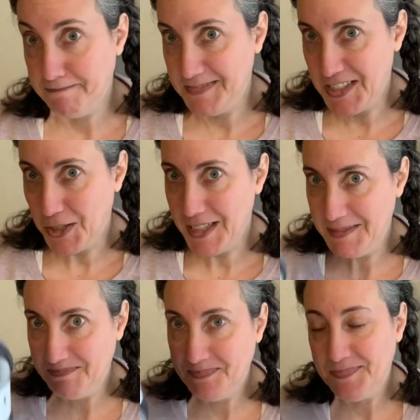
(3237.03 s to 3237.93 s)
Sorry.
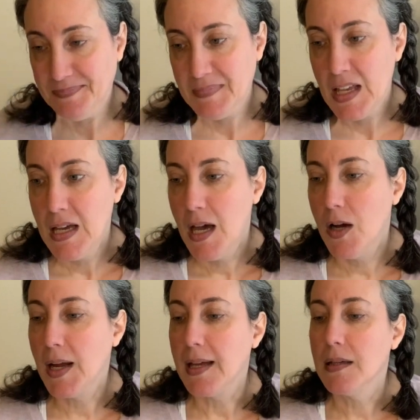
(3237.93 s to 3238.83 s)

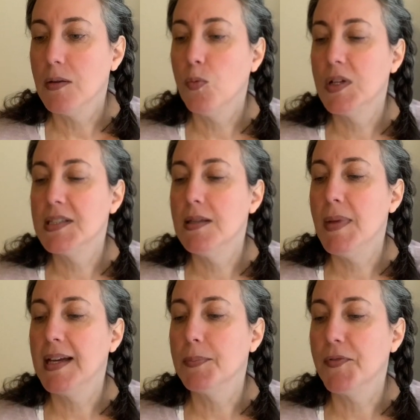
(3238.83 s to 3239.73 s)
Okay, what's the
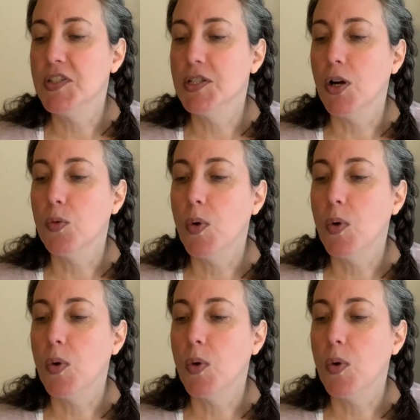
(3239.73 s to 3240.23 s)
makeup of this yarn?